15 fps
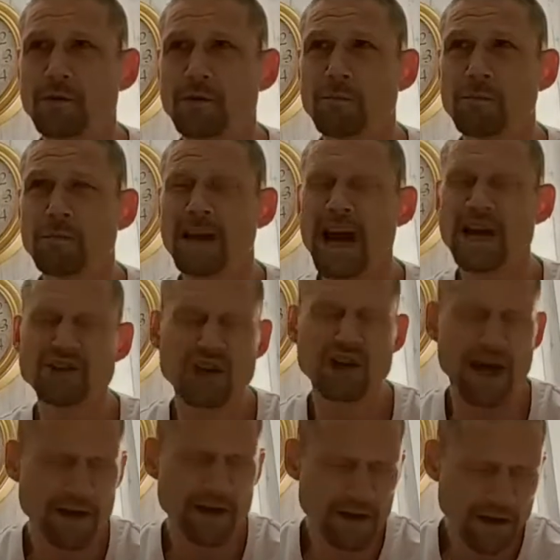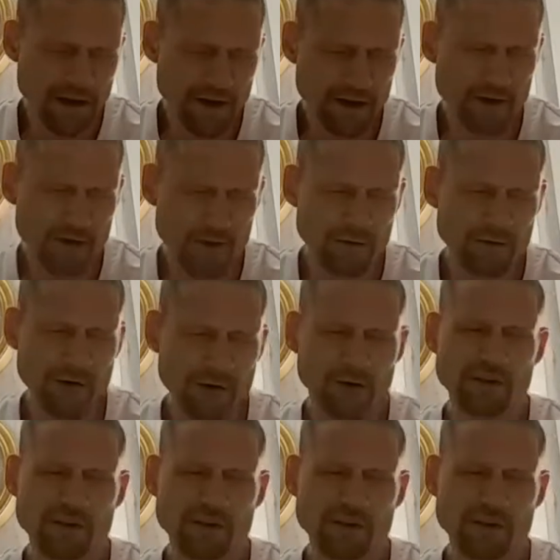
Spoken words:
Keshe, Dr.